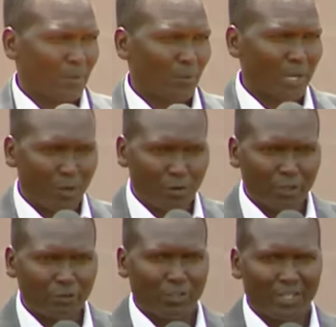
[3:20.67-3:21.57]
we are
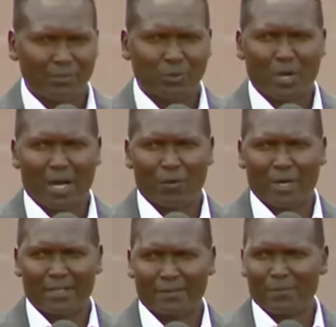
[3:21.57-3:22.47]
going to give to
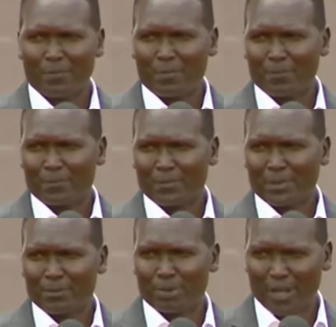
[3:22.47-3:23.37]
our
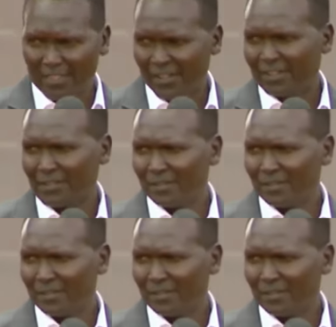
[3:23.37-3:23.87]
brother